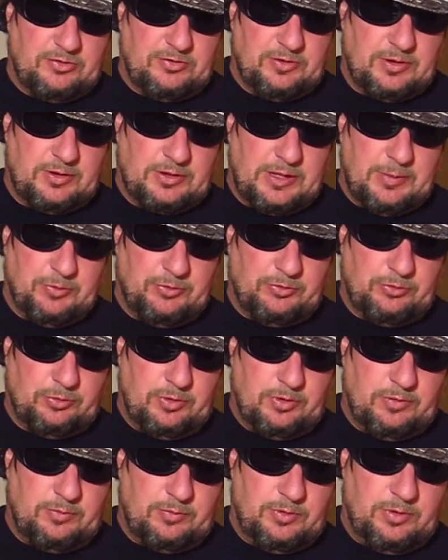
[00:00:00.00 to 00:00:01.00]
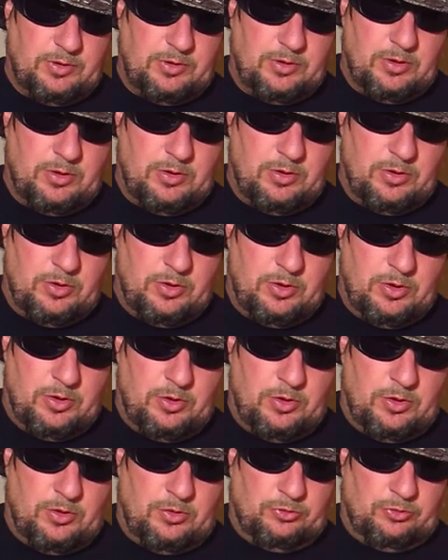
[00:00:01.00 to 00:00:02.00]
a couple short
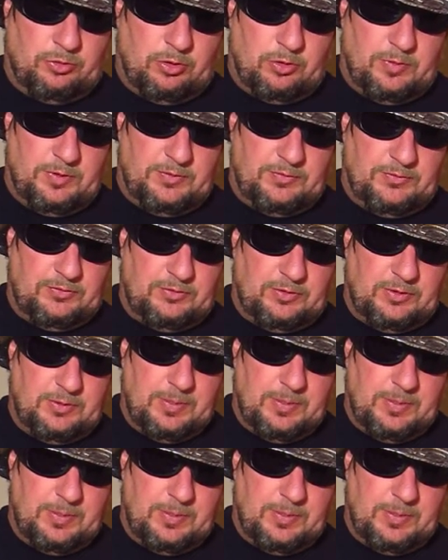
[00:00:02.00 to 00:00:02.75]
ones,